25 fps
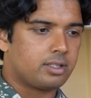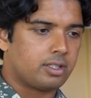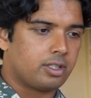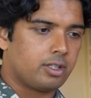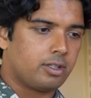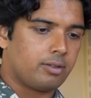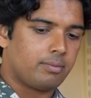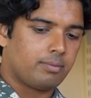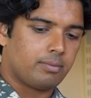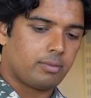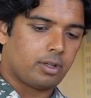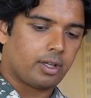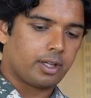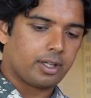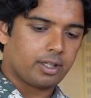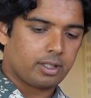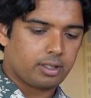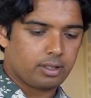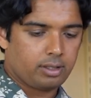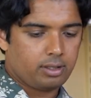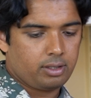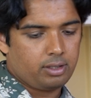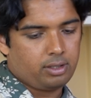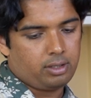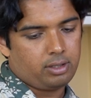
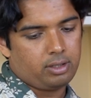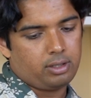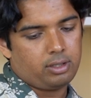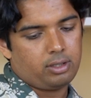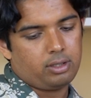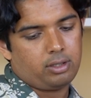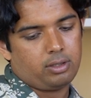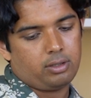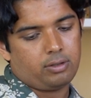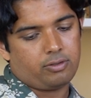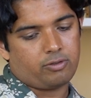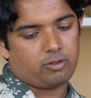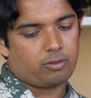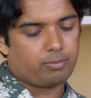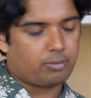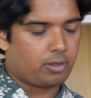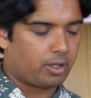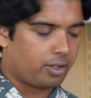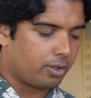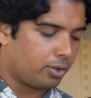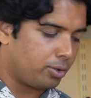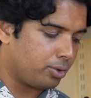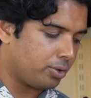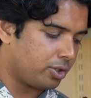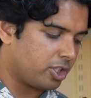from
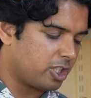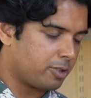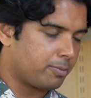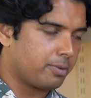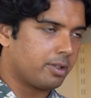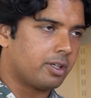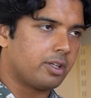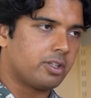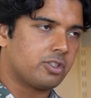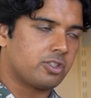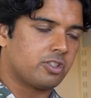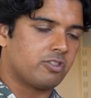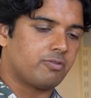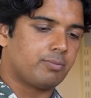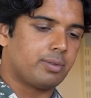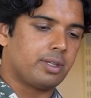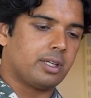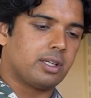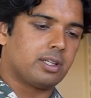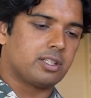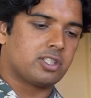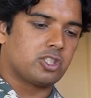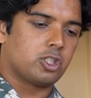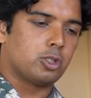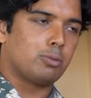your experience of being
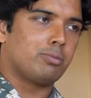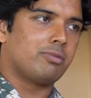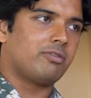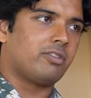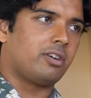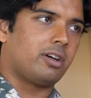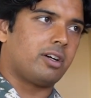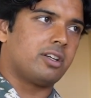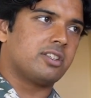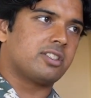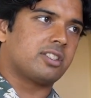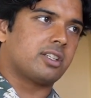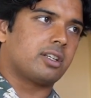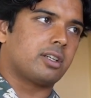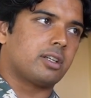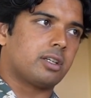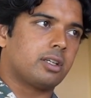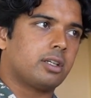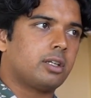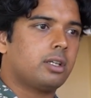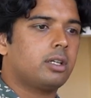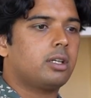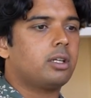a supervisor,